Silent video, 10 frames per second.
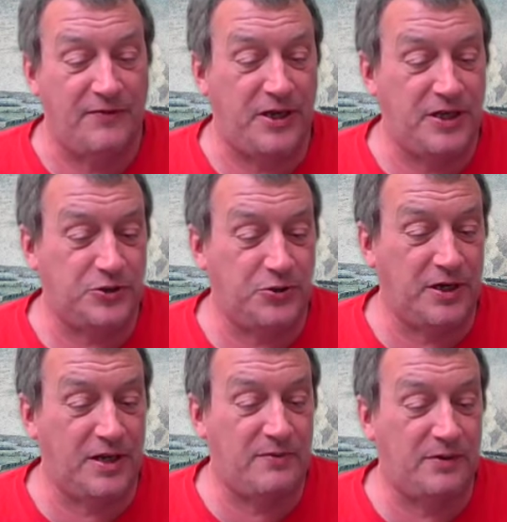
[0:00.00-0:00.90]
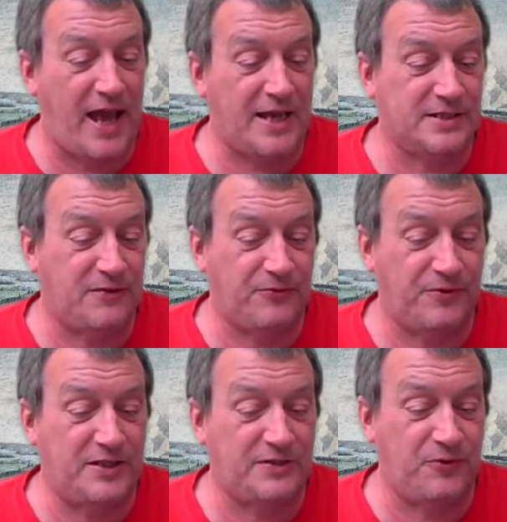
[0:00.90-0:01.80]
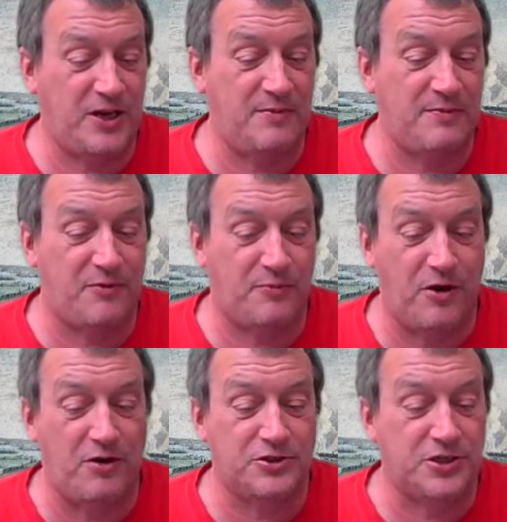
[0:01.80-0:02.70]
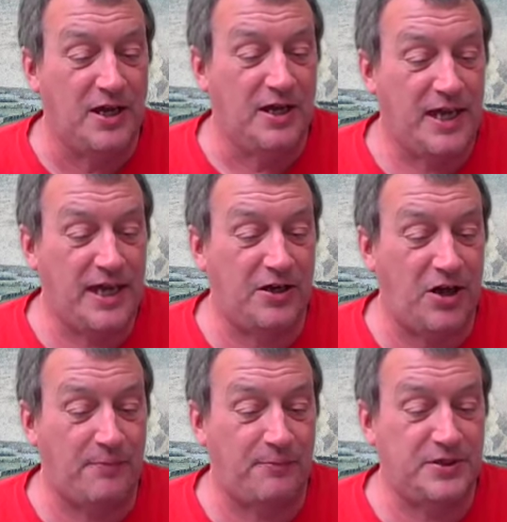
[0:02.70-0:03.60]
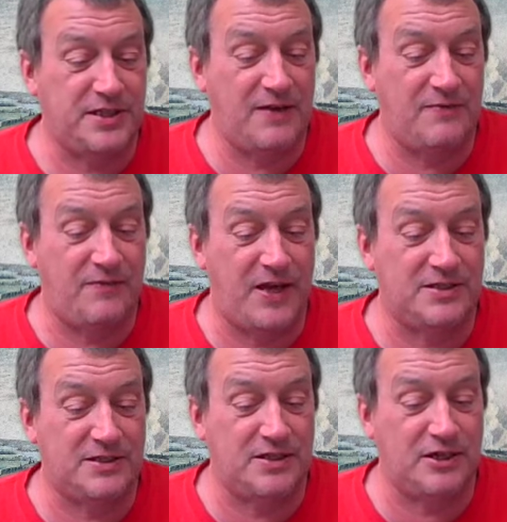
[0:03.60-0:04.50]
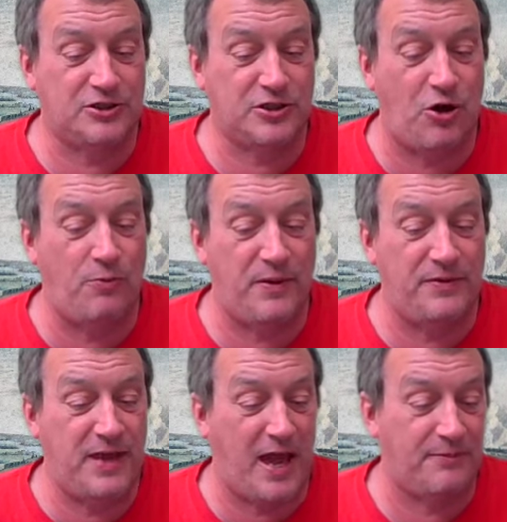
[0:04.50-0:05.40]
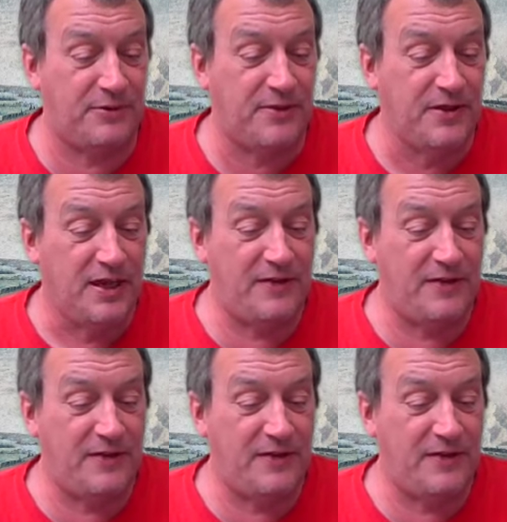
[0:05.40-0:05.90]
If the historian lacks the, his freedom of approach, he cannot perceive events in their scope and depth.